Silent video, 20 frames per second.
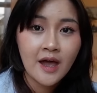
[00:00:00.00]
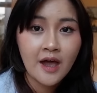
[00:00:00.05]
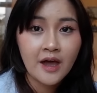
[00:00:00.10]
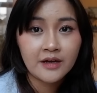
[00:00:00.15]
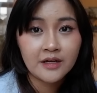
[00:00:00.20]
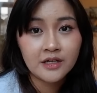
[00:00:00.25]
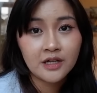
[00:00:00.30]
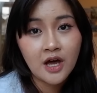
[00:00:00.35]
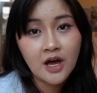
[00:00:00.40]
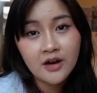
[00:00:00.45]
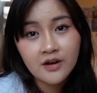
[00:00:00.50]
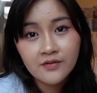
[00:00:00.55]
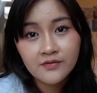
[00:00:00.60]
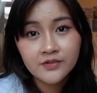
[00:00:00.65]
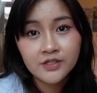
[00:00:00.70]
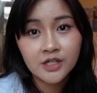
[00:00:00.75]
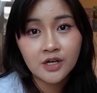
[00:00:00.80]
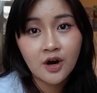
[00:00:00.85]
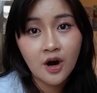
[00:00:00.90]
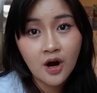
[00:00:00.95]
and a lot
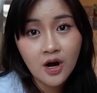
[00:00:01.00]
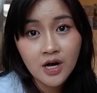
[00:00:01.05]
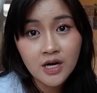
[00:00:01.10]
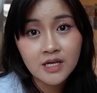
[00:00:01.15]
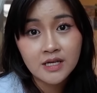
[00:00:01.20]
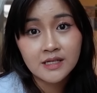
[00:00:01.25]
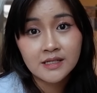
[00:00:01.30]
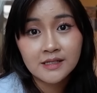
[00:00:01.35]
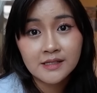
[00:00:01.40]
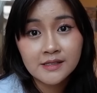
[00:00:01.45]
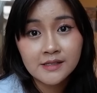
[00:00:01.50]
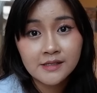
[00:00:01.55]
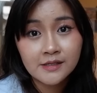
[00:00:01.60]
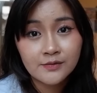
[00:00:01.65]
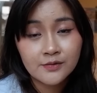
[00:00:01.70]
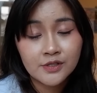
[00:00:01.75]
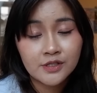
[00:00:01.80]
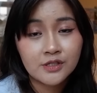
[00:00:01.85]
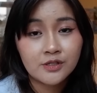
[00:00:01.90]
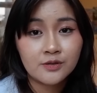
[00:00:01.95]
of Jakartans,
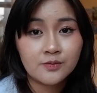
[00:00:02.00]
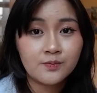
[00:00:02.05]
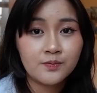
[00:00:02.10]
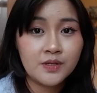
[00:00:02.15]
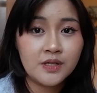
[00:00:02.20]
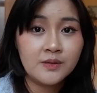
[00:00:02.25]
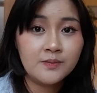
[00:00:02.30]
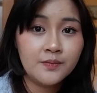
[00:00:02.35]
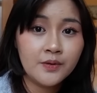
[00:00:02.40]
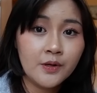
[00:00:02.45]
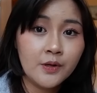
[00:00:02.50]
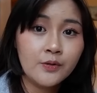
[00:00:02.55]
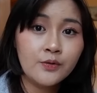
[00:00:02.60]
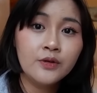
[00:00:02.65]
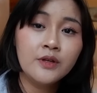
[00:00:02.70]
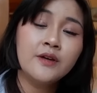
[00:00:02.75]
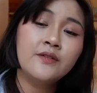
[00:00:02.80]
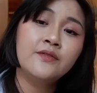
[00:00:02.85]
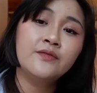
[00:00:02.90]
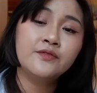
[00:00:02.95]
which are people
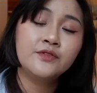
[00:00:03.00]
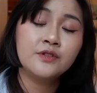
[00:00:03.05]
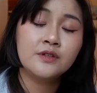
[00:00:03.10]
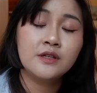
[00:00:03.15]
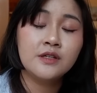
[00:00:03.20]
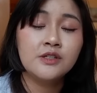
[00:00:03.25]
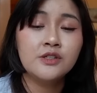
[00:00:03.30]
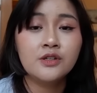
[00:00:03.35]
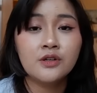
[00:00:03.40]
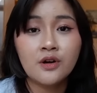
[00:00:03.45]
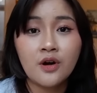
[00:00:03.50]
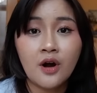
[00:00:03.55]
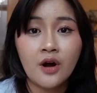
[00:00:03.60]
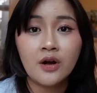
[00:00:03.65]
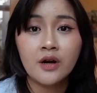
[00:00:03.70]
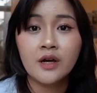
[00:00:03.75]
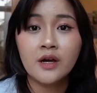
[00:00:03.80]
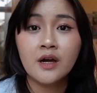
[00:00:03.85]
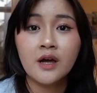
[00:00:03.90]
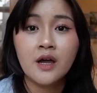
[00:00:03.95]
who live in
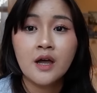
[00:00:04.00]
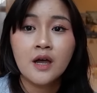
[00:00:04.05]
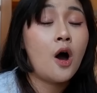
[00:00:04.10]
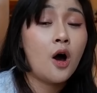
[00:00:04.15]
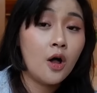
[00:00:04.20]
Jakarta,